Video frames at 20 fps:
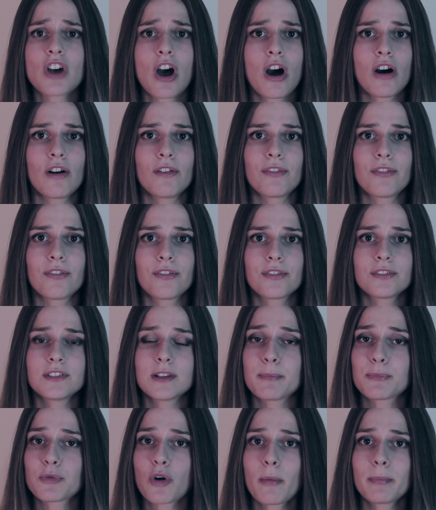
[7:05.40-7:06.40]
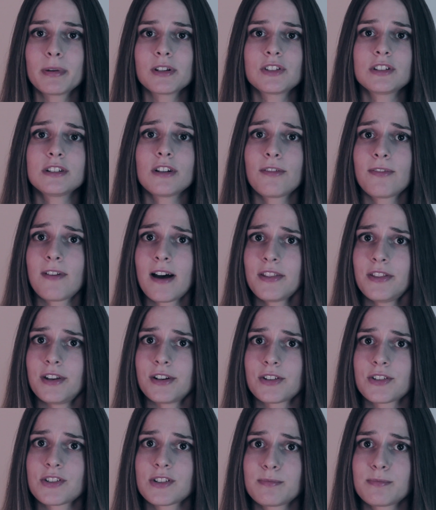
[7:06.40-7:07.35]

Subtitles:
off the property of others,